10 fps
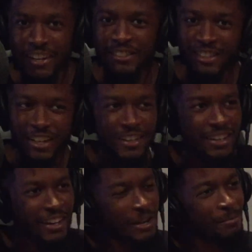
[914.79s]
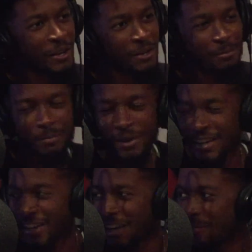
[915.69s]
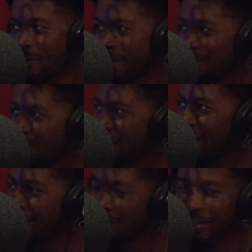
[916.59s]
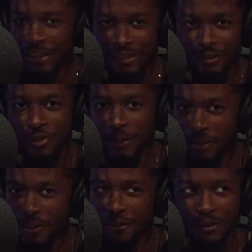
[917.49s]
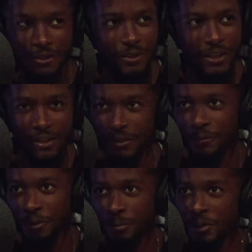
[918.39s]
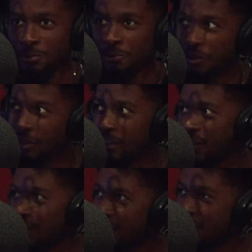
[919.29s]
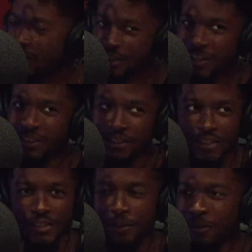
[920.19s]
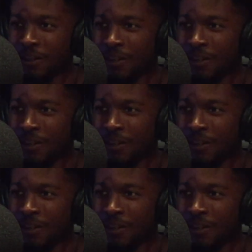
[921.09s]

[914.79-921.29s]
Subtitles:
That was the day I had made on my mind. That was the day I was gonna drop that hoe on like a few months before that. I was like, yeah, there's no.